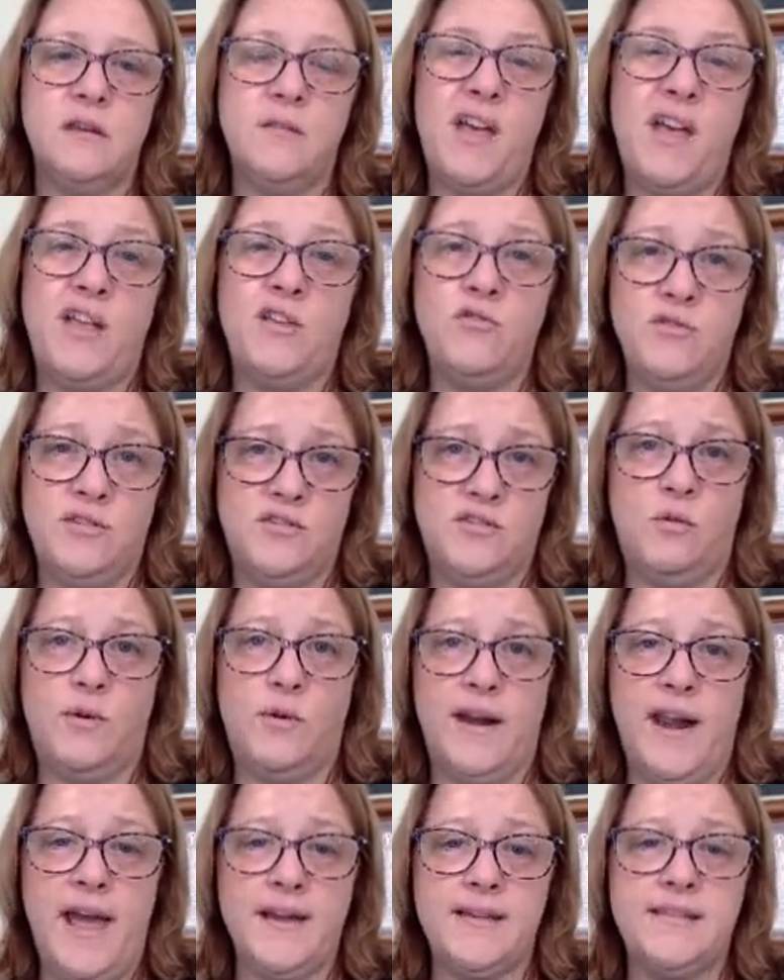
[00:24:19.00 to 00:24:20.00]
and you still
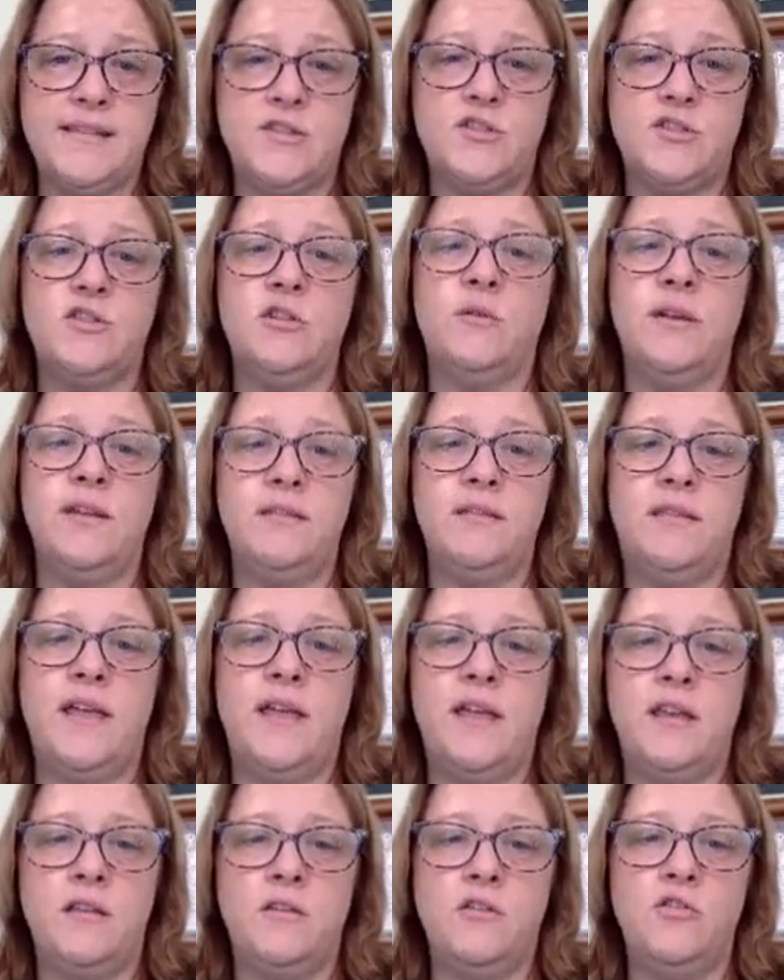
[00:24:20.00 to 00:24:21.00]
want access to it,
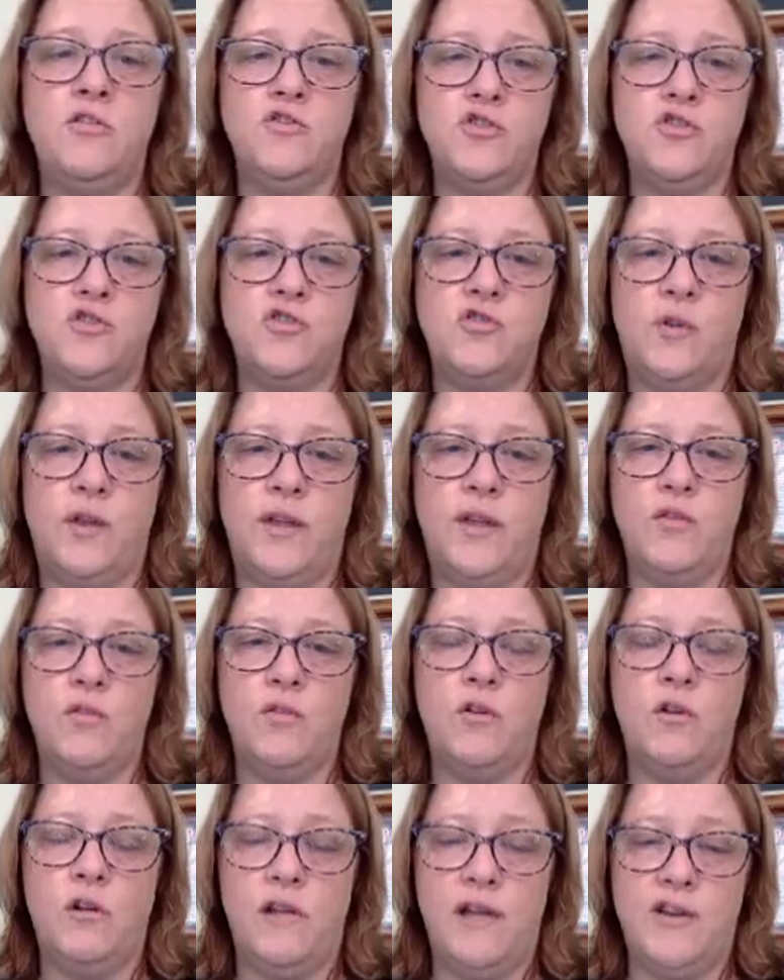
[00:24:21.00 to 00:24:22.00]
then you should join
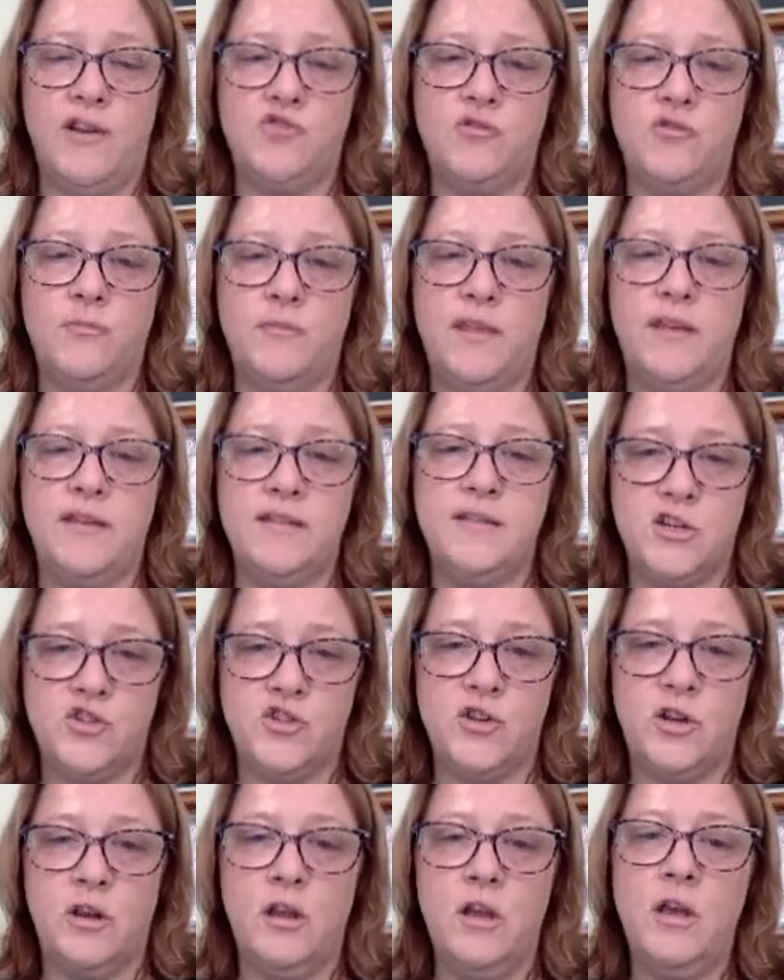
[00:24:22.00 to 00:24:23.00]
Google Classroom in
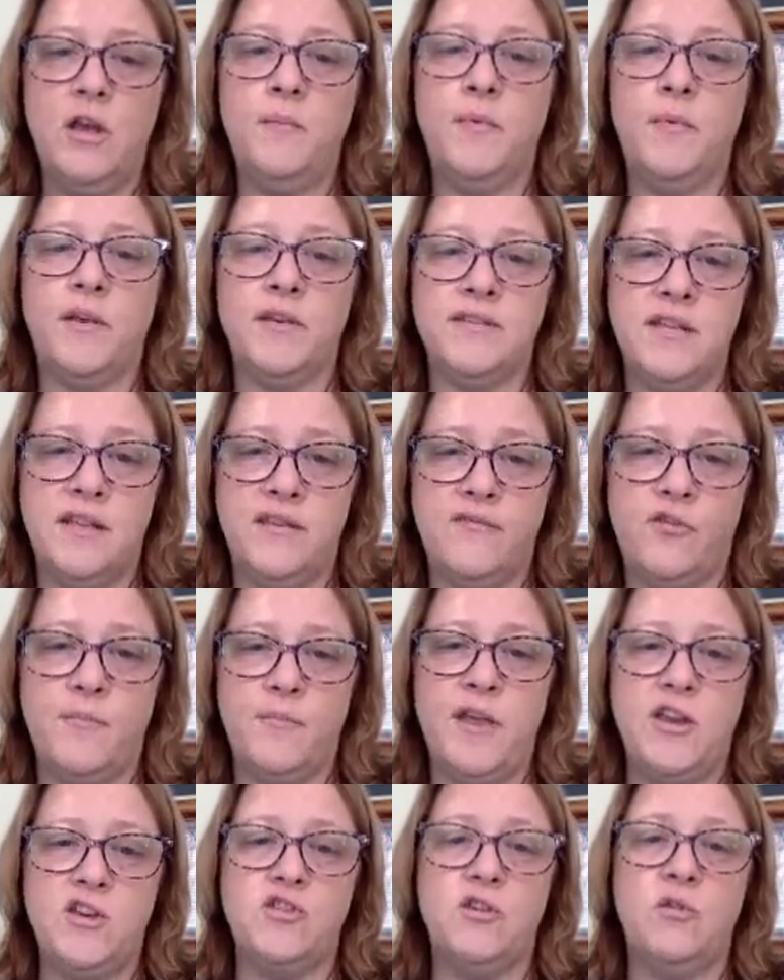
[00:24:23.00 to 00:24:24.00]
addition, because the
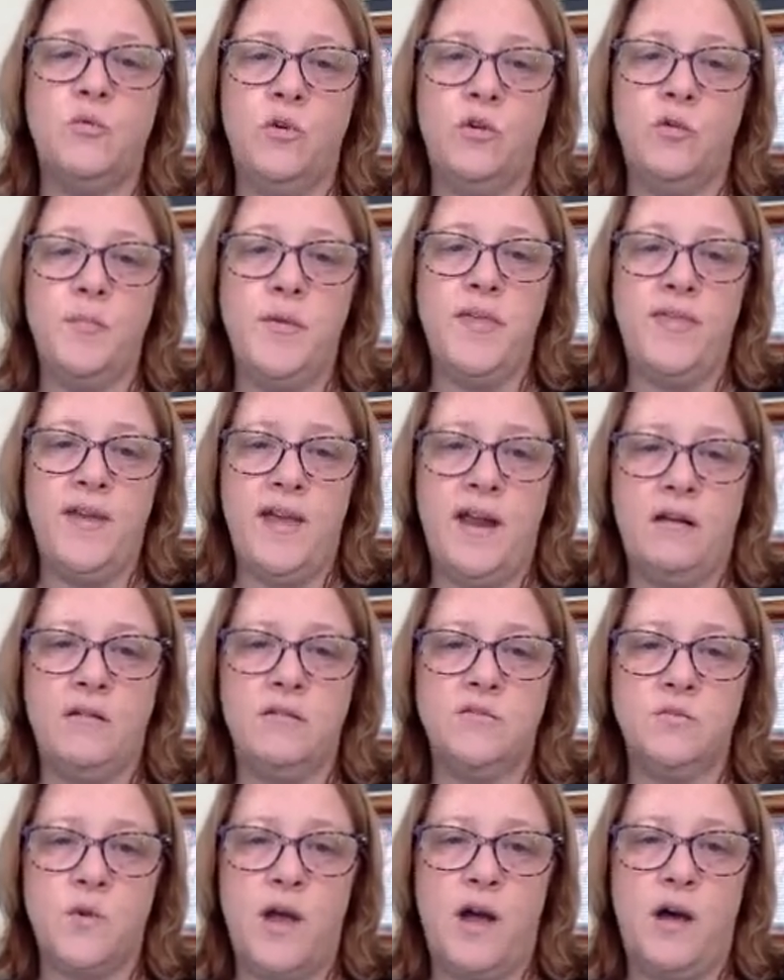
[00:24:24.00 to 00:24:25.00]
information will be there
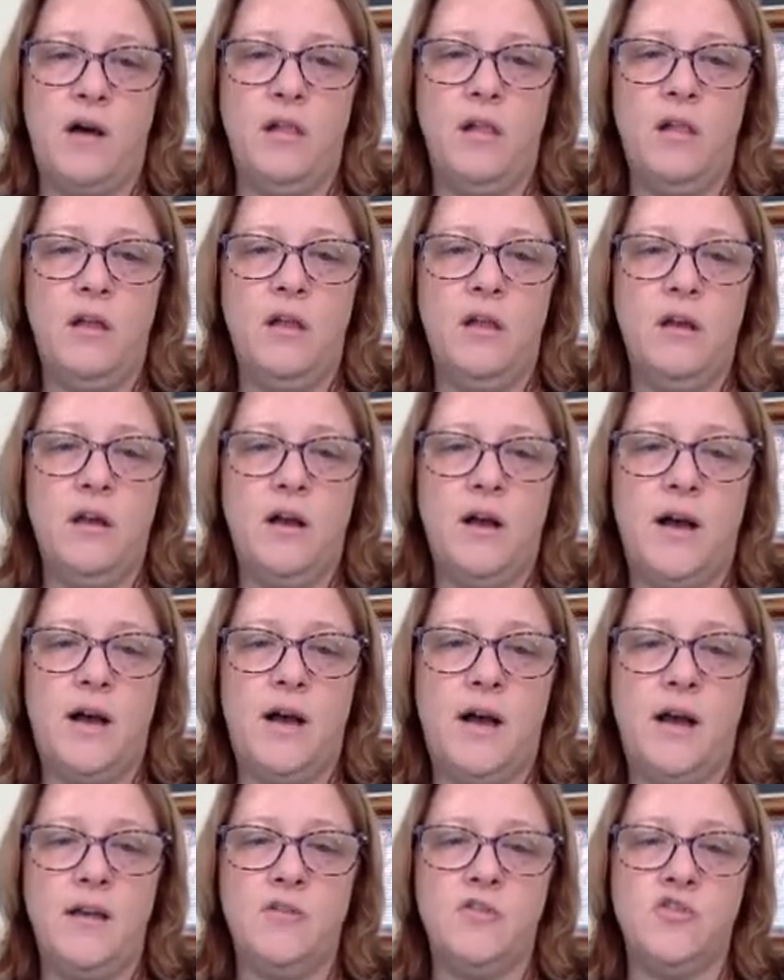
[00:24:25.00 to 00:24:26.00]
as well.
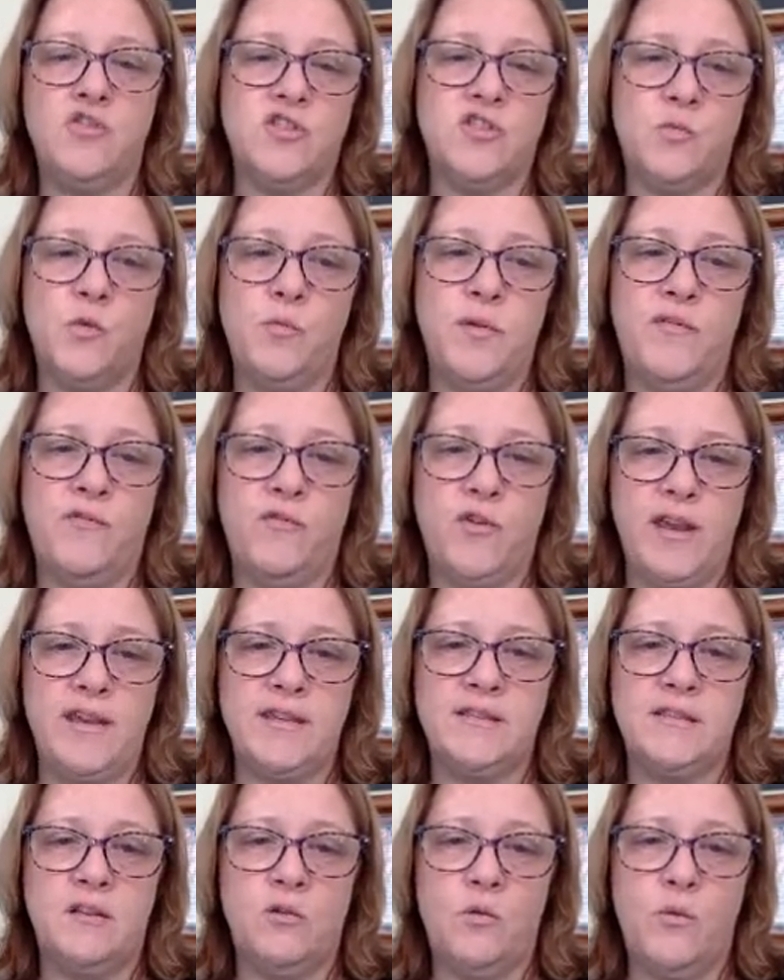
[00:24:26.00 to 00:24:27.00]
It just will be
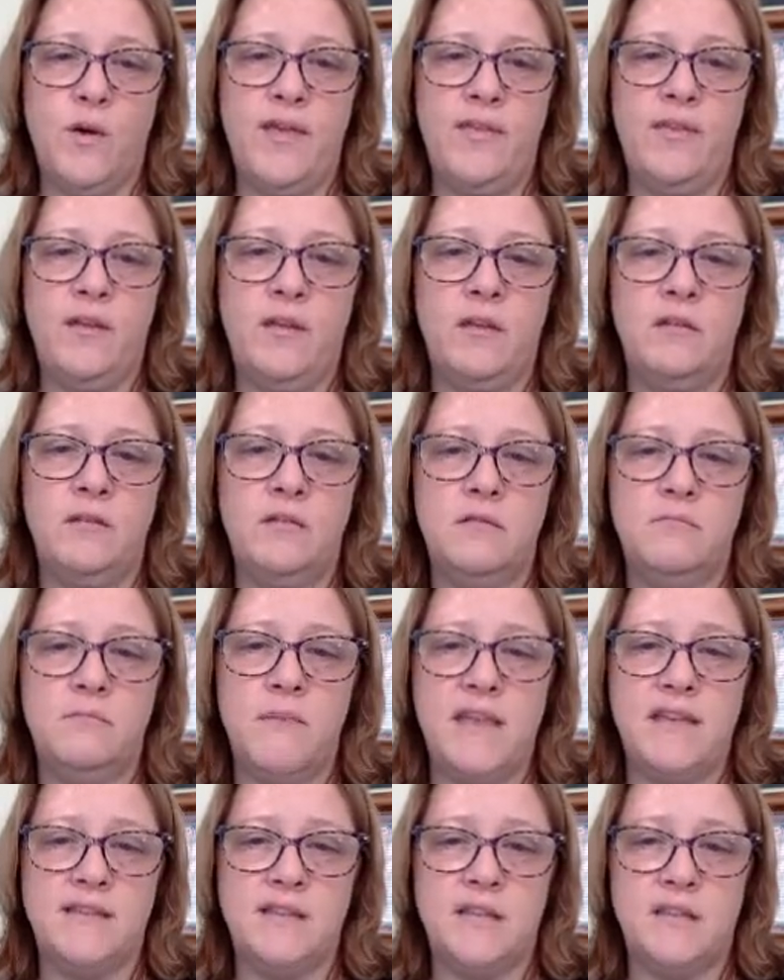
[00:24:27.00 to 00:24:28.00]
phrased in a way that
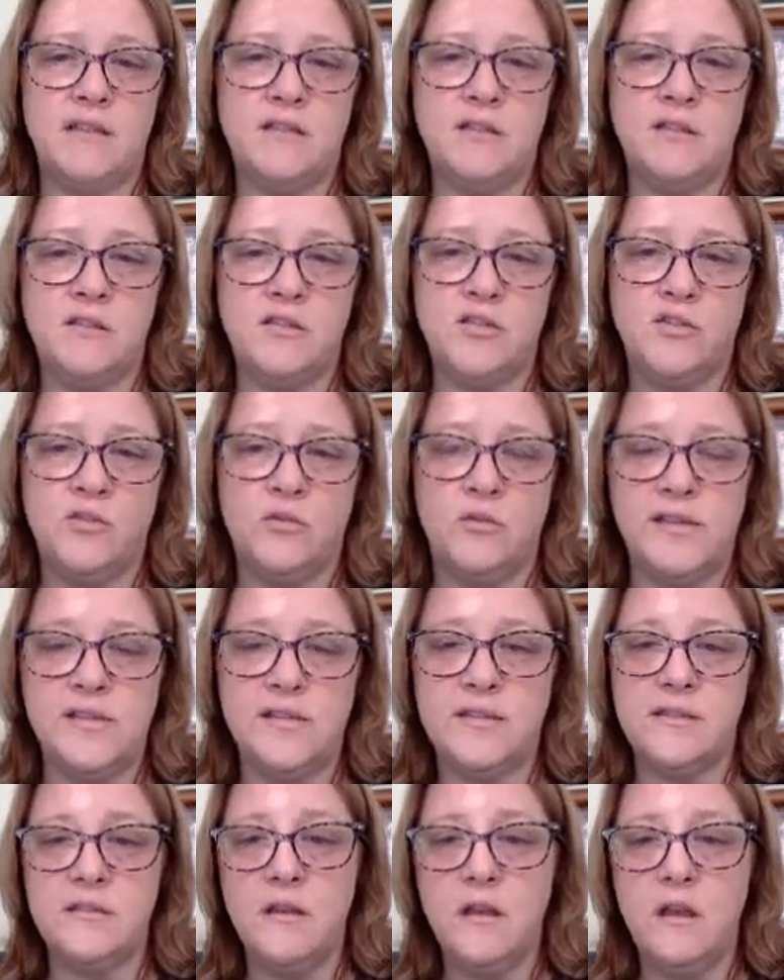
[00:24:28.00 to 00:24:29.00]
makes sense to the
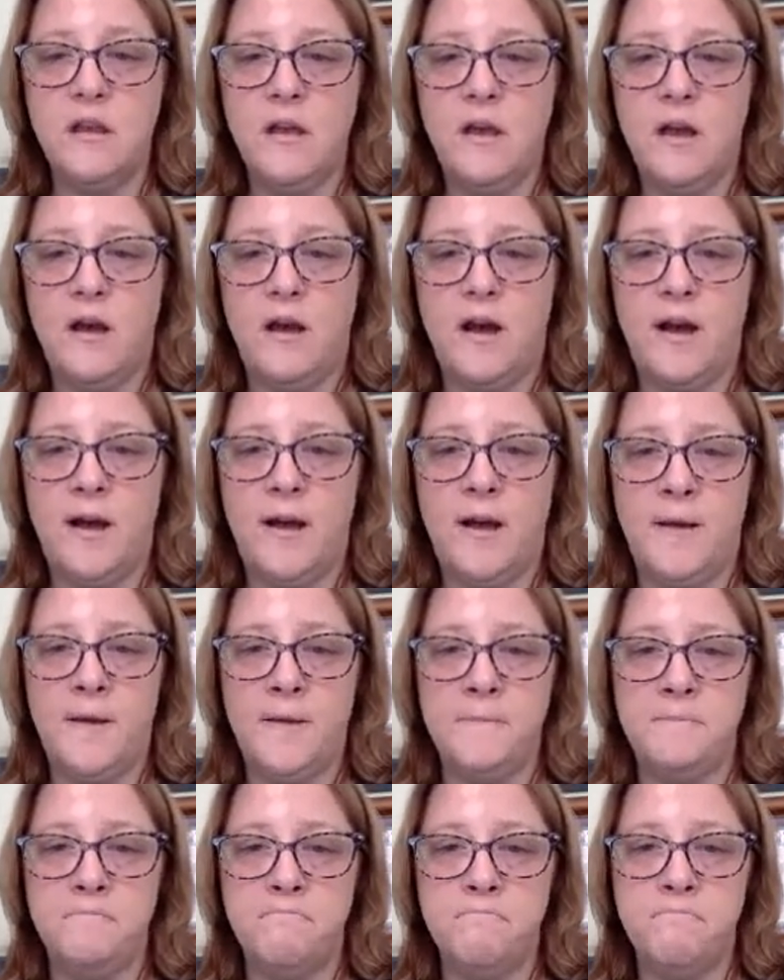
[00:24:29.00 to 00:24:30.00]
students.
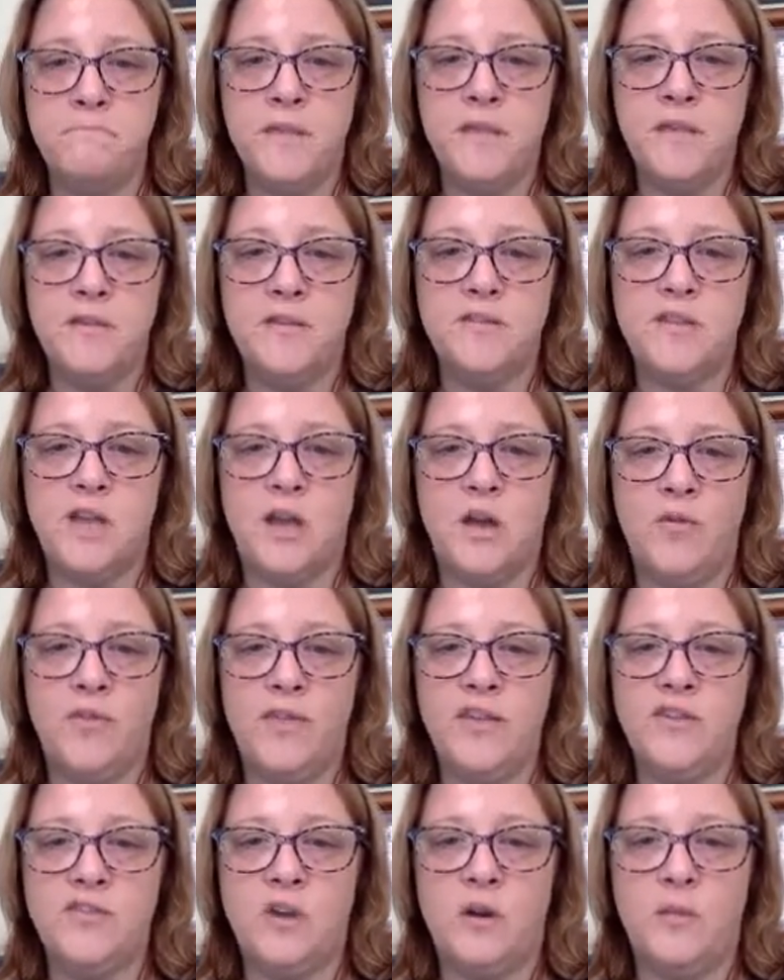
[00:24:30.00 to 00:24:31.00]
So
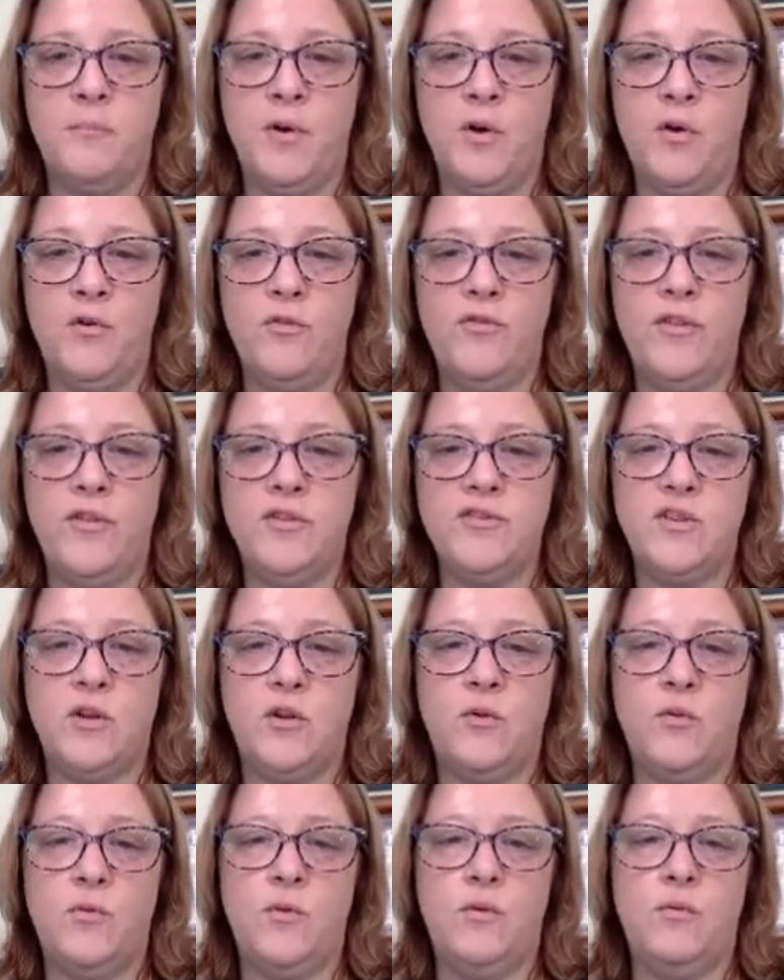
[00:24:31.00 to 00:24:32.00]
these are both. So